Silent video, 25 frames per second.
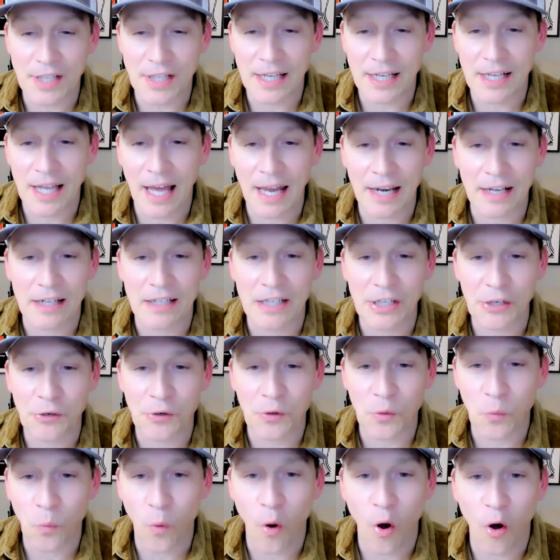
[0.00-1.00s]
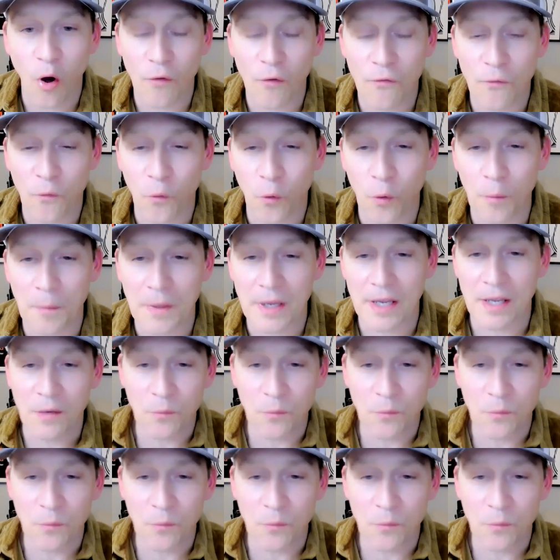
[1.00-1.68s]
They kind of cleared a wall for me,